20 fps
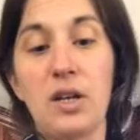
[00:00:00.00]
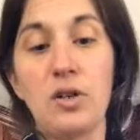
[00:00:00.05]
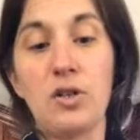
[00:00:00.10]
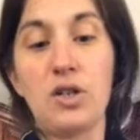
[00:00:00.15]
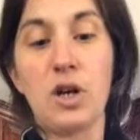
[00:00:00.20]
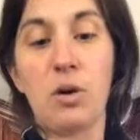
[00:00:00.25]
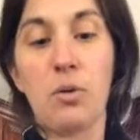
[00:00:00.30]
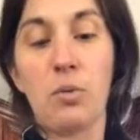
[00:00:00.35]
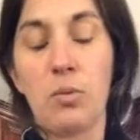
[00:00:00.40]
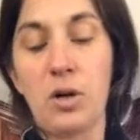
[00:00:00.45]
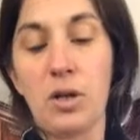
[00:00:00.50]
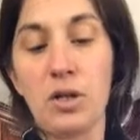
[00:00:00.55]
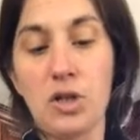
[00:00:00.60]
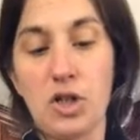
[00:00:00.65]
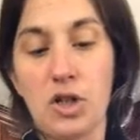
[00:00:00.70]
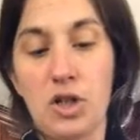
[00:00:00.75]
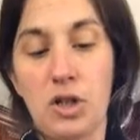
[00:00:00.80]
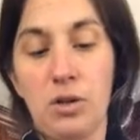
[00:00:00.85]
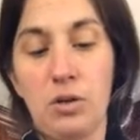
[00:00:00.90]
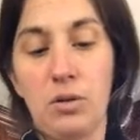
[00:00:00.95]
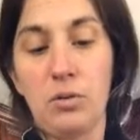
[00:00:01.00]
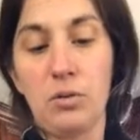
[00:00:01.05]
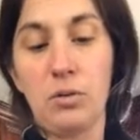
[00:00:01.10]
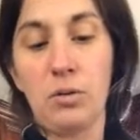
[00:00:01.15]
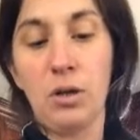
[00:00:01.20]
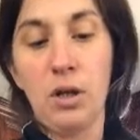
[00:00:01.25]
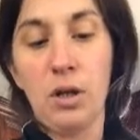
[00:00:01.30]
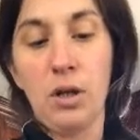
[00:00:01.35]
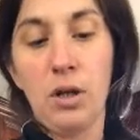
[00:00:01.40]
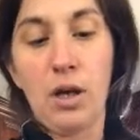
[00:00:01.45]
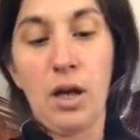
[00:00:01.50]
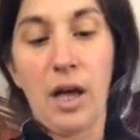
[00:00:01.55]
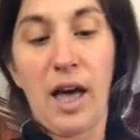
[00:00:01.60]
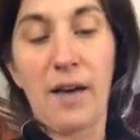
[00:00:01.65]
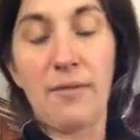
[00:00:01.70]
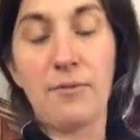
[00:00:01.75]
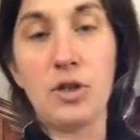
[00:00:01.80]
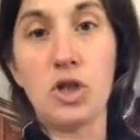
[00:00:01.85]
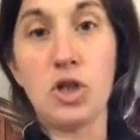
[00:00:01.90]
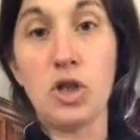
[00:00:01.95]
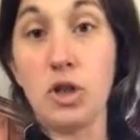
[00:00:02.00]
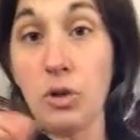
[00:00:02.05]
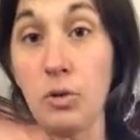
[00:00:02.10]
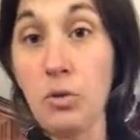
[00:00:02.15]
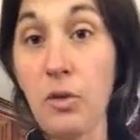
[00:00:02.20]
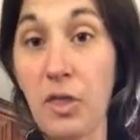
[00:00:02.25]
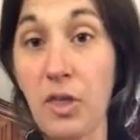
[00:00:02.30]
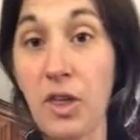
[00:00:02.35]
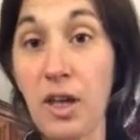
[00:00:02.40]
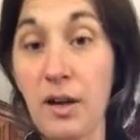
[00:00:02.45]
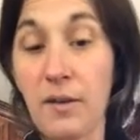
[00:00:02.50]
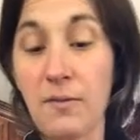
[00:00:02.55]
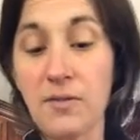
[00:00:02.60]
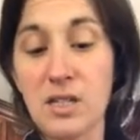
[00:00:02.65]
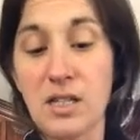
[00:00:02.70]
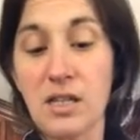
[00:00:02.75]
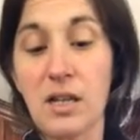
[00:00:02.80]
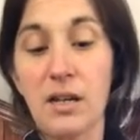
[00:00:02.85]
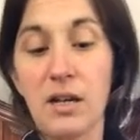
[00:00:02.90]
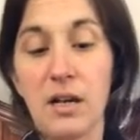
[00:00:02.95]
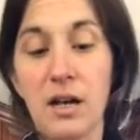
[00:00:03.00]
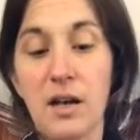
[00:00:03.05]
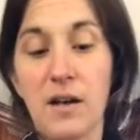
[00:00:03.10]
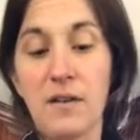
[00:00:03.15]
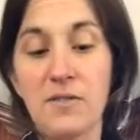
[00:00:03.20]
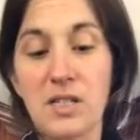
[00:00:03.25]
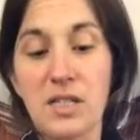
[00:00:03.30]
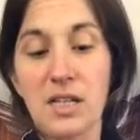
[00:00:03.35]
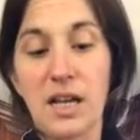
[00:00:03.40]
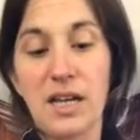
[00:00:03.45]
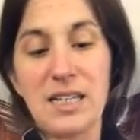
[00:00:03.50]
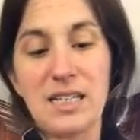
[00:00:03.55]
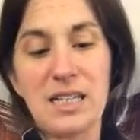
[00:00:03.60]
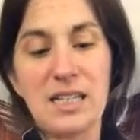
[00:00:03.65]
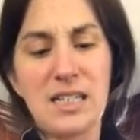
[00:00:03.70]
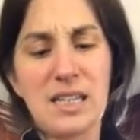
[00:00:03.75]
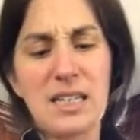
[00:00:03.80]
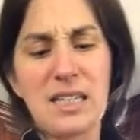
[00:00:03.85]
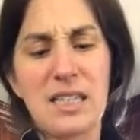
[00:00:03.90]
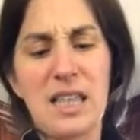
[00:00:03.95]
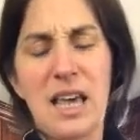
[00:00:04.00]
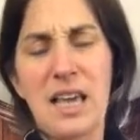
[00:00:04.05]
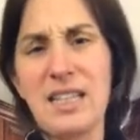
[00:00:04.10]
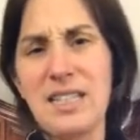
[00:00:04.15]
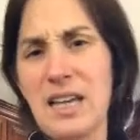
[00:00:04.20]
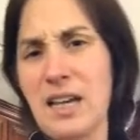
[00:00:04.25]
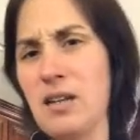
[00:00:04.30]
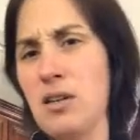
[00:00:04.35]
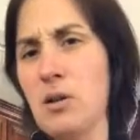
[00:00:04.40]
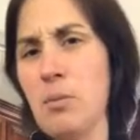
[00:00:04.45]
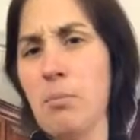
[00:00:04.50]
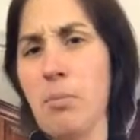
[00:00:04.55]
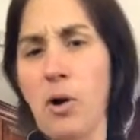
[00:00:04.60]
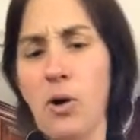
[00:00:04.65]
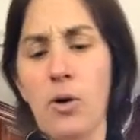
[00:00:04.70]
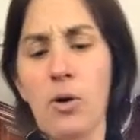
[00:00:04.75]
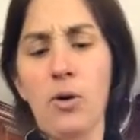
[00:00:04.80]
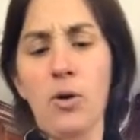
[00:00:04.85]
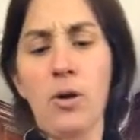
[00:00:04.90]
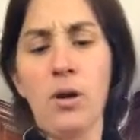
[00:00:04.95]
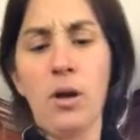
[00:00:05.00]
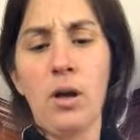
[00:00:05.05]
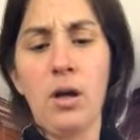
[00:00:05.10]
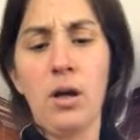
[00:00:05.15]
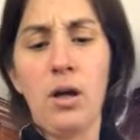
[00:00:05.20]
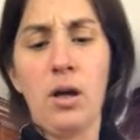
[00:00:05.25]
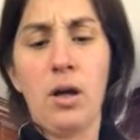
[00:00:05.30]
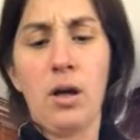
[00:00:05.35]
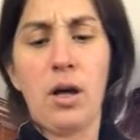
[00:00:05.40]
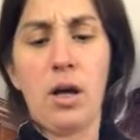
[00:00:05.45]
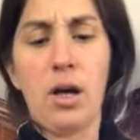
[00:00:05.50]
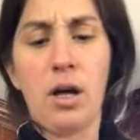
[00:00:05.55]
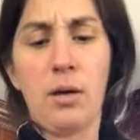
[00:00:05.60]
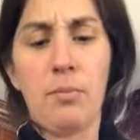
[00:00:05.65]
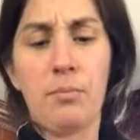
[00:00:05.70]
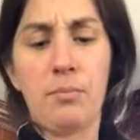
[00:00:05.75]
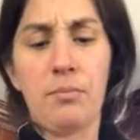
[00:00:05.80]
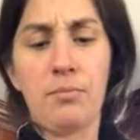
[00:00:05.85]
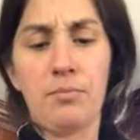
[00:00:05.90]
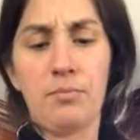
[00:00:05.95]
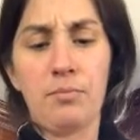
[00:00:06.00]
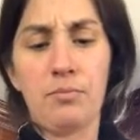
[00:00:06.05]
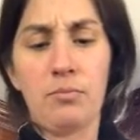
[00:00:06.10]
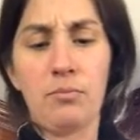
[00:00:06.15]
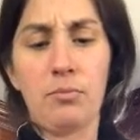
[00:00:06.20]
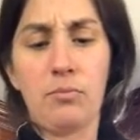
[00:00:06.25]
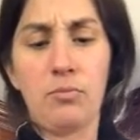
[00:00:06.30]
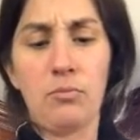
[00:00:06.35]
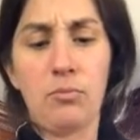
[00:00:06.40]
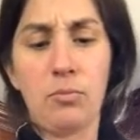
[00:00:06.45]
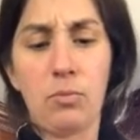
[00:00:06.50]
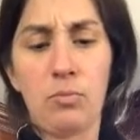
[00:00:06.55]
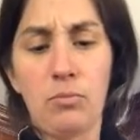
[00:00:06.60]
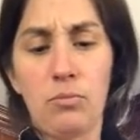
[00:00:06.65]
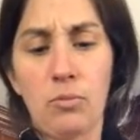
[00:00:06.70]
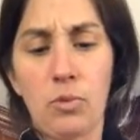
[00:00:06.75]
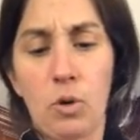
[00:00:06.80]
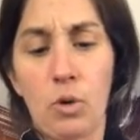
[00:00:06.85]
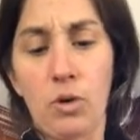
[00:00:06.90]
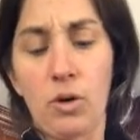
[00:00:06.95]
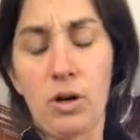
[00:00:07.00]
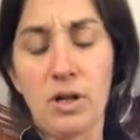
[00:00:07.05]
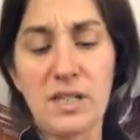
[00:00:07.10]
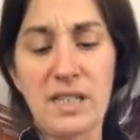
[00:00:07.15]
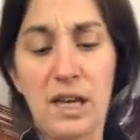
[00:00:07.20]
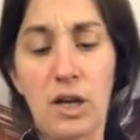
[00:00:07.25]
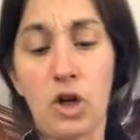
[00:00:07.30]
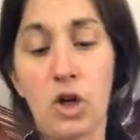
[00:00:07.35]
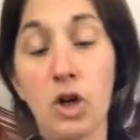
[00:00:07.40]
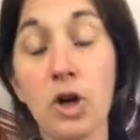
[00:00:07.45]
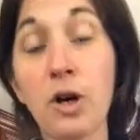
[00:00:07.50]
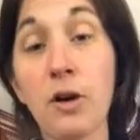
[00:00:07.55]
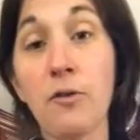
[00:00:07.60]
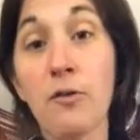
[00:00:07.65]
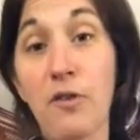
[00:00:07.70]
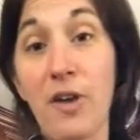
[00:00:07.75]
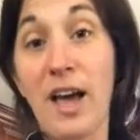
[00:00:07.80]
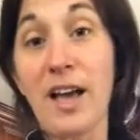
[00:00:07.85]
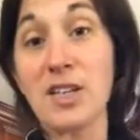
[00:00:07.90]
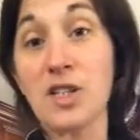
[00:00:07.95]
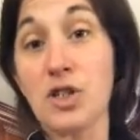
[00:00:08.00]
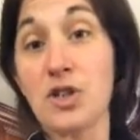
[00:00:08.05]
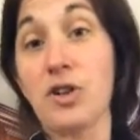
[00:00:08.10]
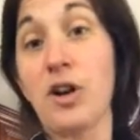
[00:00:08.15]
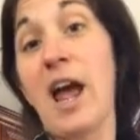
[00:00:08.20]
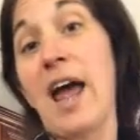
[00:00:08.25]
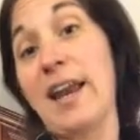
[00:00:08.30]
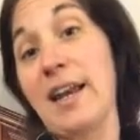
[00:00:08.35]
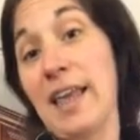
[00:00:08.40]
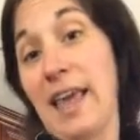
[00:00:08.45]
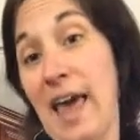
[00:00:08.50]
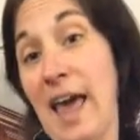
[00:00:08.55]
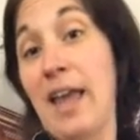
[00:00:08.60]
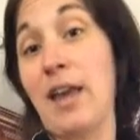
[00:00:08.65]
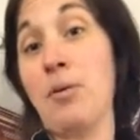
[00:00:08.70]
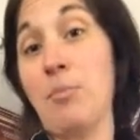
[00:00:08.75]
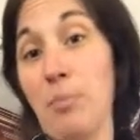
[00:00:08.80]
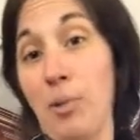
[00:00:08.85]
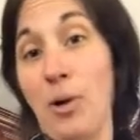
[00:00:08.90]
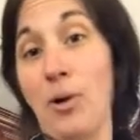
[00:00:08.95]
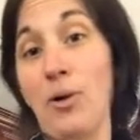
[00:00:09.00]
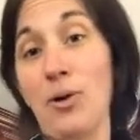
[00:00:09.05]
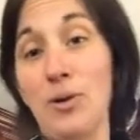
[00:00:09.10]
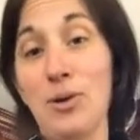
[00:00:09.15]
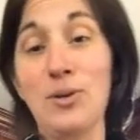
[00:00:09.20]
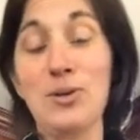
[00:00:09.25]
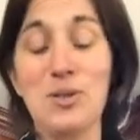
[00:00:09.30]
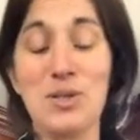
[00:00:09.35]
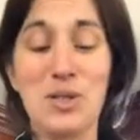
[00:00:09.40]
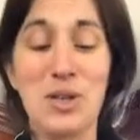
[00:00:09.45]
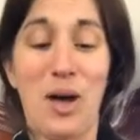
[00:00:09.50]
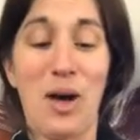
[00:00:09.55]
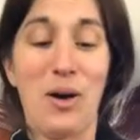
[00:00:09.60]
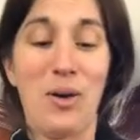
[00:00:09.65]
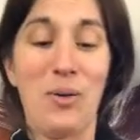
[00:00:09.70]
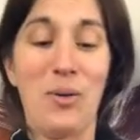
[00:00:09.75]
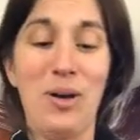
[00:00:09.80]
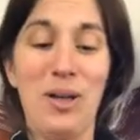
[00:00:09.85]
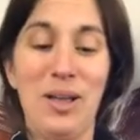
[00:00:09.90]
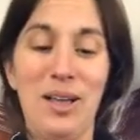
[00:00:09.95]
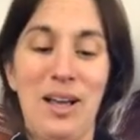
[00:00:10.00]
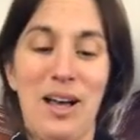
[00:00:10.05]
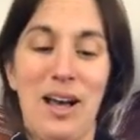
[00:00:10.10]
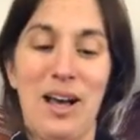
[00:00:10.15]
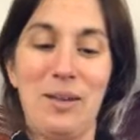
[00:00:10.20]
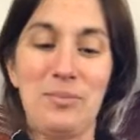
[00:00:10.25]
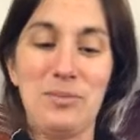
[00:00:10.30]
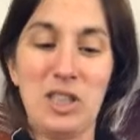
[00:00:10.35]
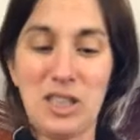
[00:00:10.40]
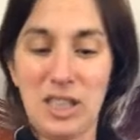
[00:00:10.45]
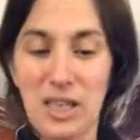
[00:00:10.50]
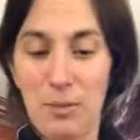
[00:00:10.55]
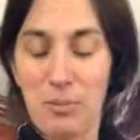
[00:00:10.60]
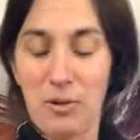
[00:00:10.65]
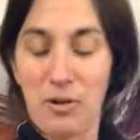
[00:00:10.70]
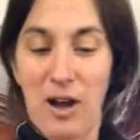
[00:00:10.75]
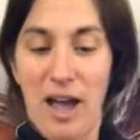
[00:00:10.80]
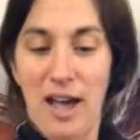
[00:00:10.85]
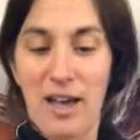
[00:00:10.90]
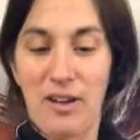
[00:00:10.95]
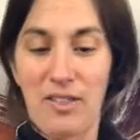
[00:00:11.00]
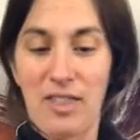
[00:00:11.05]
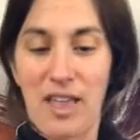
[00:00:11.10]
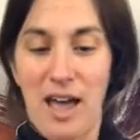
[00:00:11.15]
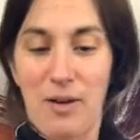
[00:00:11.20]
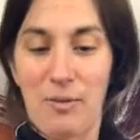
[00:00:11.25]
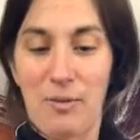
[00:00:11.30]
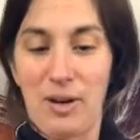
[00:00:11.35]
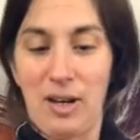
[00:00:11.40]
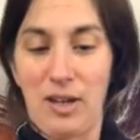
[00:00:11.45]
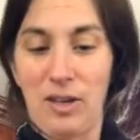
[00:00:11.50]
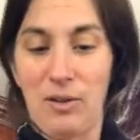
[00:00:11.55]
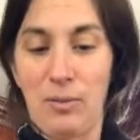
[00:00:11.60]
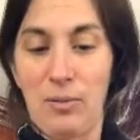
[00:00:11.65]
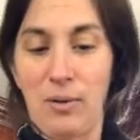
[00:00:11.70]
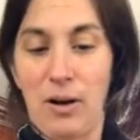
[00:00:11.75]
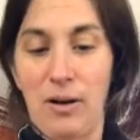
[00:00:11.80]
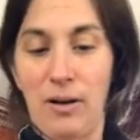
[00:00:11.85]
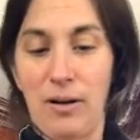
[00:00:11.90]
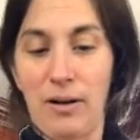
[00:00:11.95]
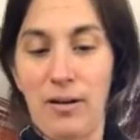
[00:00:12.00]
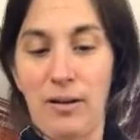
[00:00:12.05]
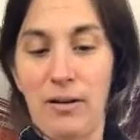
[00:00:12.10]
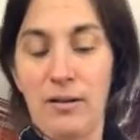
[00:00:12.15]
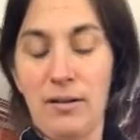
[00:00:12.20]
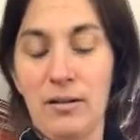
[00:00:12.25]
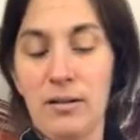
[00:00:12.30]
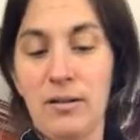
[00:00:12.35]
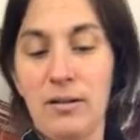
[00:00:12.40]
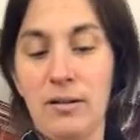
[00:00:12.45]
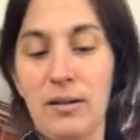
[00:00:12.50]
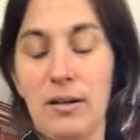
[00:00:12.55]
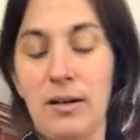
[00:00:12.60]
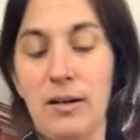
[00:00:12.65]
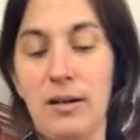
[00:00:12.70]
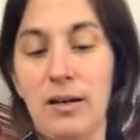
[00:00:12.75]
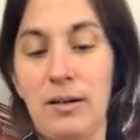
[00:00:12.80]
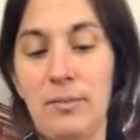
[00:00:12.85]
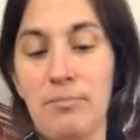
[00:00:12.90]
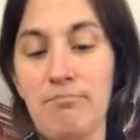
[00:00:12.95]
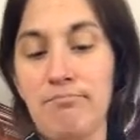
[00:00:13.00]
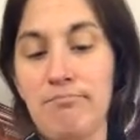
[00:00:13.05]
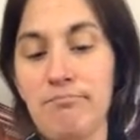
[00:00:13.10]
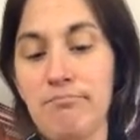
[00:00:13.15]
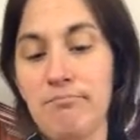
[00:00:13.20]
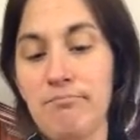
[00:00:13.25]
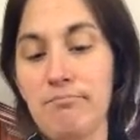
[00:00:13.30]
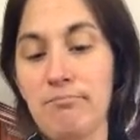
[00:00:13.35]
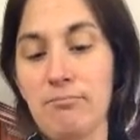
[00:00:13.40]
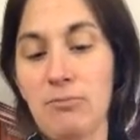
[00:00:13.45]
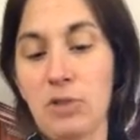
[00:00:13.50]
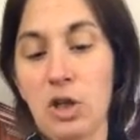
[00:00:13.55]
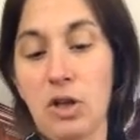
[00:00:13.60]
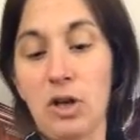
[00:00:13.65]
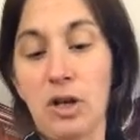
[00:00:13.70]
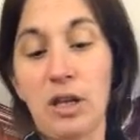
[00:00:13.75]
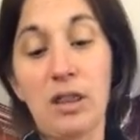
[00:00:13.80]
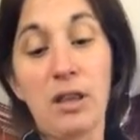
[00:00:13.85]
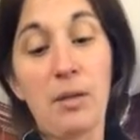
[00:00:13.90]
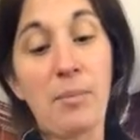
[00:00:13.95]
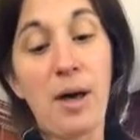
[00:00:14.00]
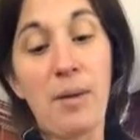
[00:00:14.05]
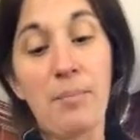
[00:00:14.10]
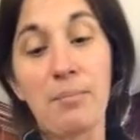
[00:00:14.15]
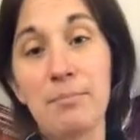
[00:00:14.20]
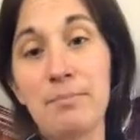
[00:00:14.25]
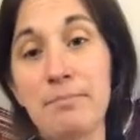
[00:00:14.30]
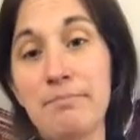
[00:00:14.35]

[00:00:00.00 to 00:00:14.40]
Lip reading: you don't want to have too thin of slices because they tend to burn, or I'll say cook faster and can burn. So just keep your eye on that when you are cooking them up.